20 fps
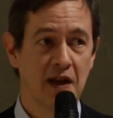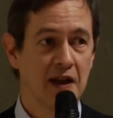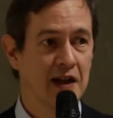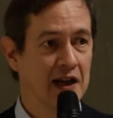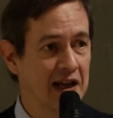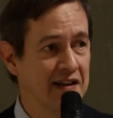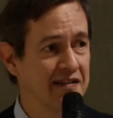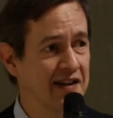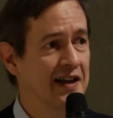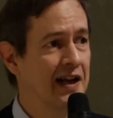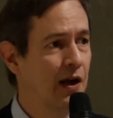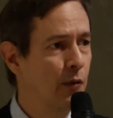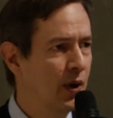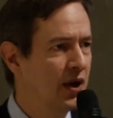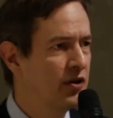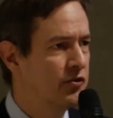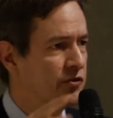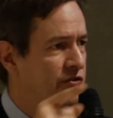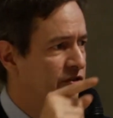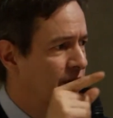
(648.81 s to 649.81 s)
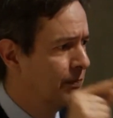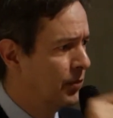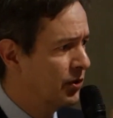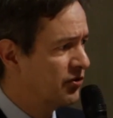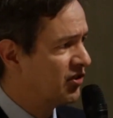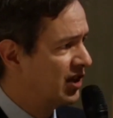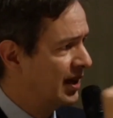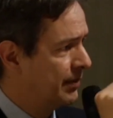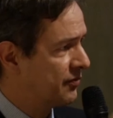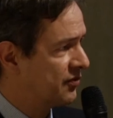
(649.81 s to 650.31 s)
And then I went to the
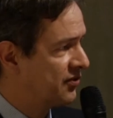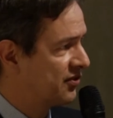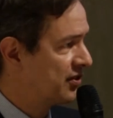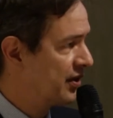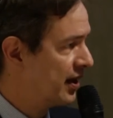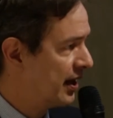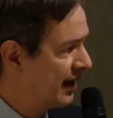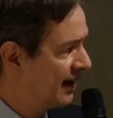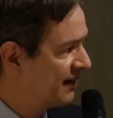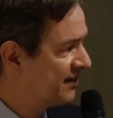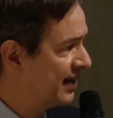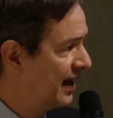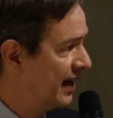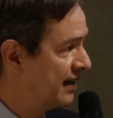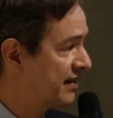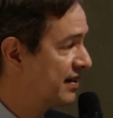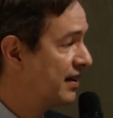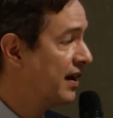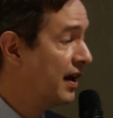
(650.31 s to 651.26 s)
Muslims and I said,